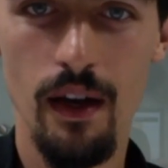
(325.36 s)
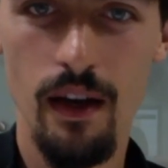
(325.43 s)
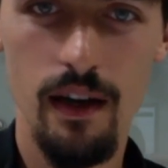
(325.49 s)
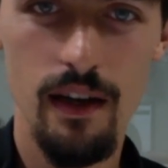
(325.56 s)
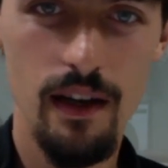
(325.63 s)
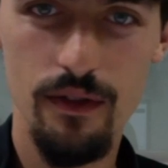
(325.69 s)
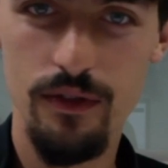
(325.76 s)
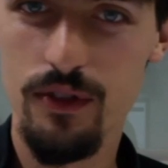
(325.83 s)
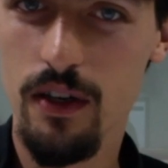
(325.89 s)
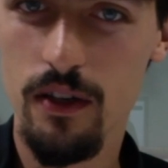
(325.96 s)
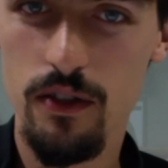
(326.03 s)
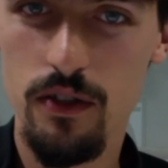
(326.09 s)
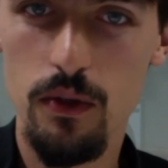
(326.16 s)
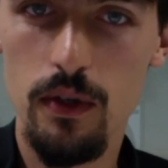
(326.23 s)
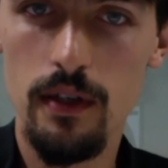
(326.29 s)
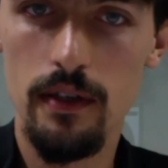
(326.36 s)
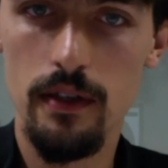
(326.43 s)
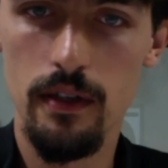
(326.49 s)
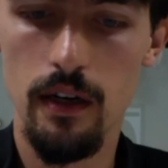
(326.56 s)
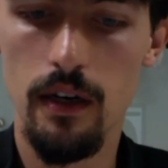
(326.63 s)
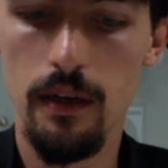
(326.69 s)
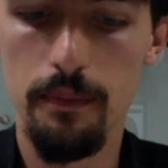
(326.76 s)
and I've stuck to it.
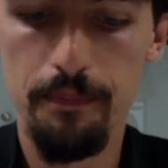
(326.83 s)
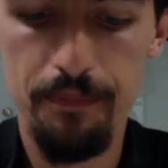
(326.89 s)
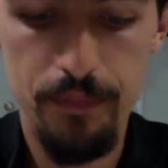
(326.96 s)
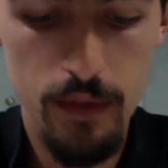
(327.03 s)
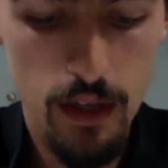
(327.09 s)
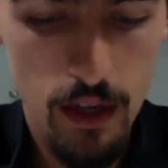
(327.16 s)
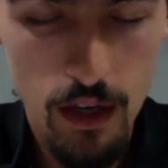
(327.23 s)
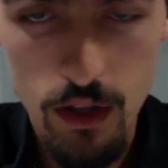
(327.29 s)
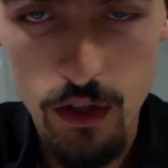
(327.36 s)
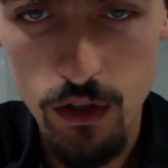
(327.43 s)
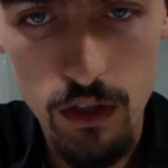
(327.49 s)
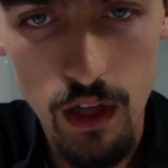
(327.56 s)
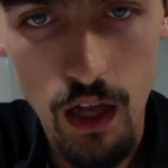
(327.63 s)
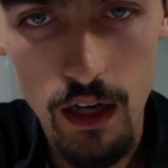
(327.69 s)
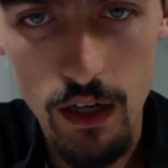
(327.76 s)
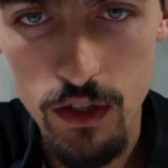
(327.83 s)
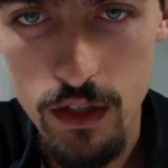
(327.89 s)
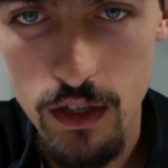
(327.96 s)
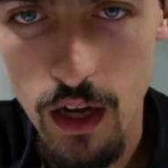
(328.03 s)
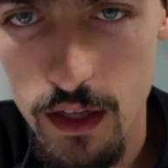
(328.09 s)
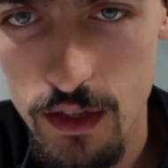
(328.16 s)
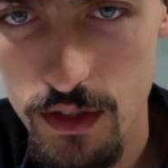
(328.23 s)
There's a lot of good
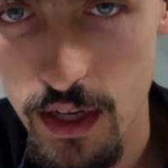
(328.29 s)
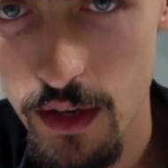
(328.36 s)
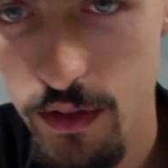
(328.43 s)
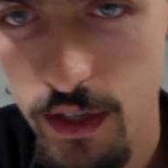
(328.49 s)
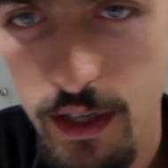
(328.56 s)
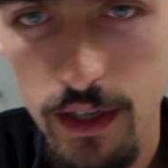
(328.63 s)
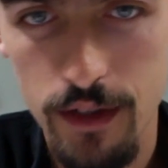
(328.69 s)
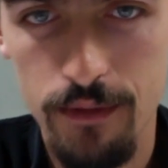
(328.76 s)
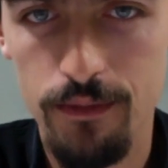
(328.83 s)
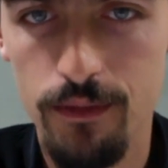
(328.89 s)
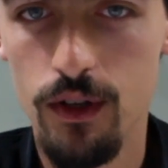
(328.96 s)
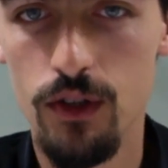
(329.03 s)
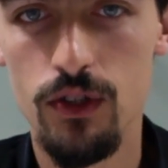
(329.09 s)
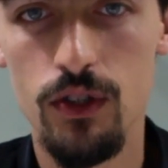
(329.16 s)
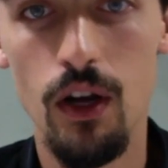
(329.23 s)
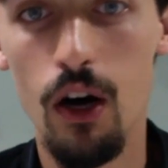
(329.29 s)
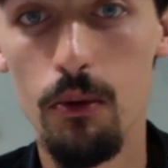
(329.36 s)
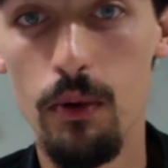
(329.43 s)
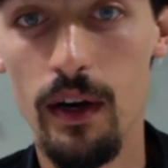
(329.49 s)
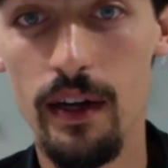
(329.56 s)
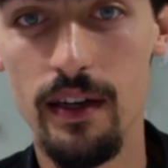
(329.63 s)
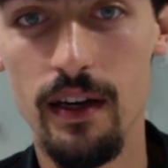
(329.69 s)
knots out there. There's the
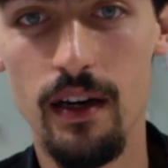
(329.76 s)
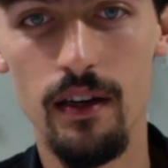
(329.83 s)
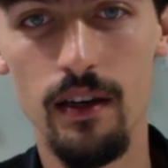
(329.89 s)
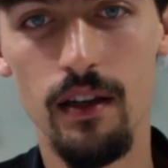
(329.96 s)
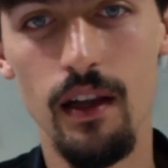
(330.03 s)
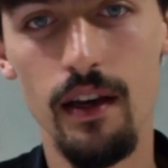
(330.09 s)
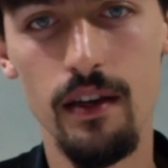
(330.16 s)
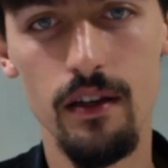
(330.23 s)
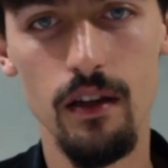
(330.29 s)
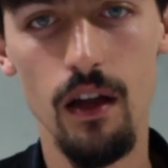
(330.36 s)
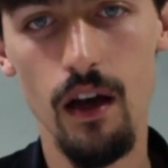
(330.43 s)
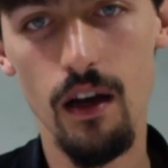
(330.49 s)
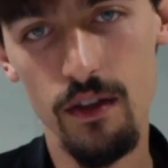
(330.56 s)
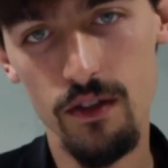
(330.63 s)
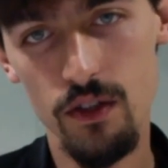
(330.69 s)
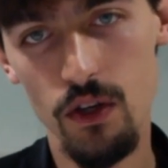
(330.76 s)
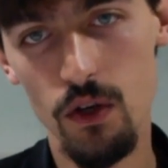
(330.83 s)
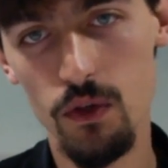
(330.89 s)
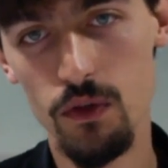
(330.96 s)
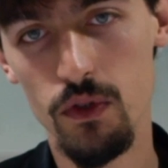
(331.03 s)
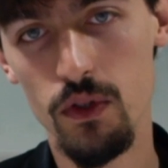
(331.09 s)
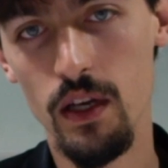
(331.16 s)
Albright knot. I like it a lot because it
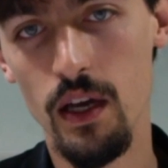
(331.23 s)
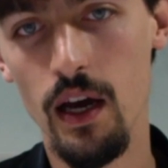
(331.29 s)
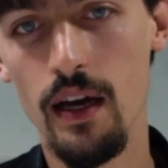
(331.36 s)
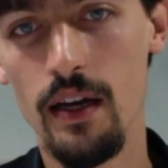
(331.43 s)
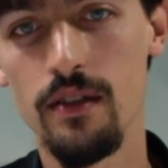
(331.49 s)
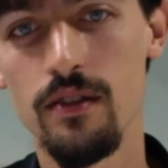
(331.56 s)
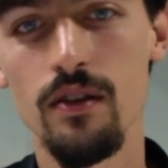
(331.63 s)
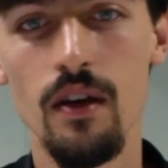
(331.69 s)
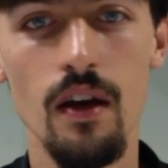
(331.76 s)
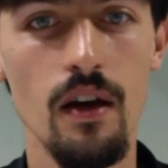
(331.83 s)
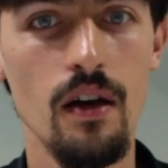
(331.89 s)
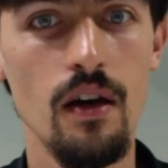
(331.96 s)
goes with guides.